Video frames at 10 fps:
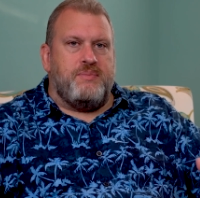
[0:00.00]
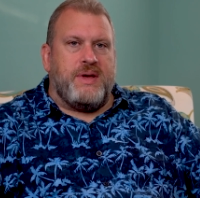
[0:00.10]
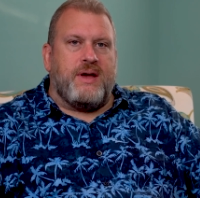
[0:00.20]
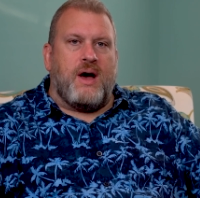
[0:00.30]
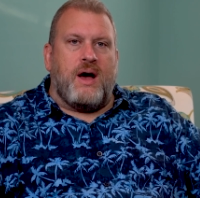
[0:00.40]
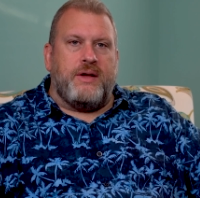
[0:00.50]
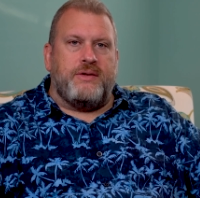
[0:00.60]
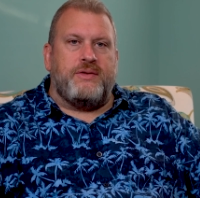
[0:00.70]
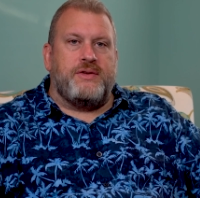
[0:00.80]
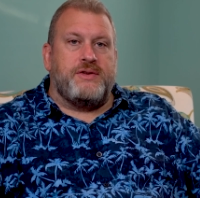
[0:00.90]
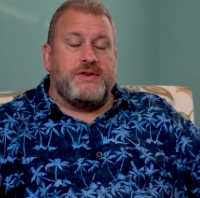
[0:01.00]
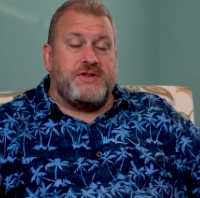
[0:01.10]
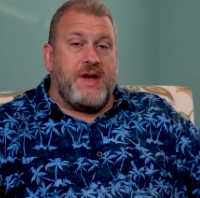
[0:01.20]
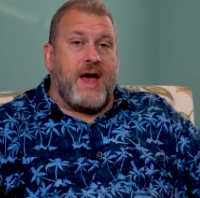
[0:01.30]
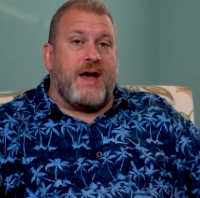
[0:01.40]
because
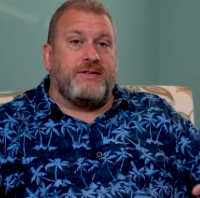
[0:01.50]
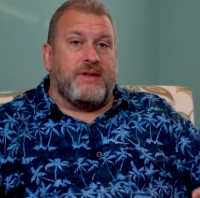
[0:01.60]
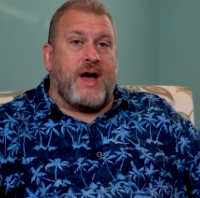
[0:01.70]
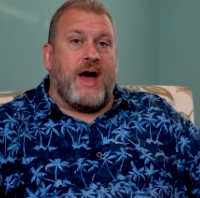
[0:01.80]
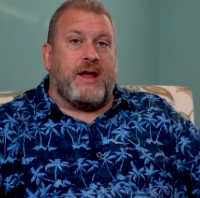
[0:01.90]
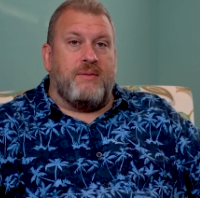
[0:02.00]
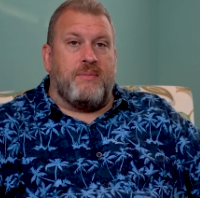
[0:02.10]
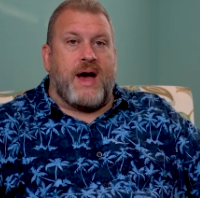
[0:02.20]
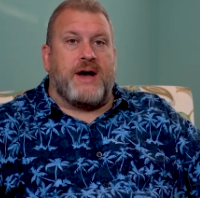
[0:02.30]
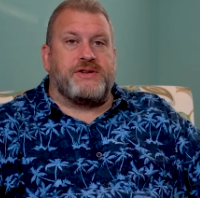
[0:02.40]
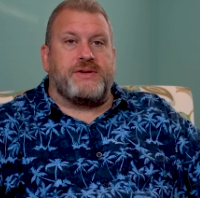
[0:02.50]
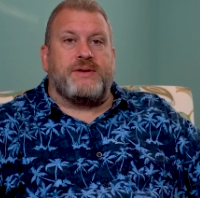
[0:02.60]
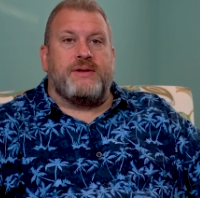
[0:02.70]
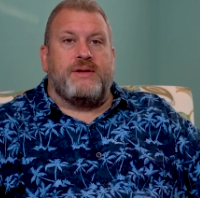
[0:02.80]
she has a lot of compassion.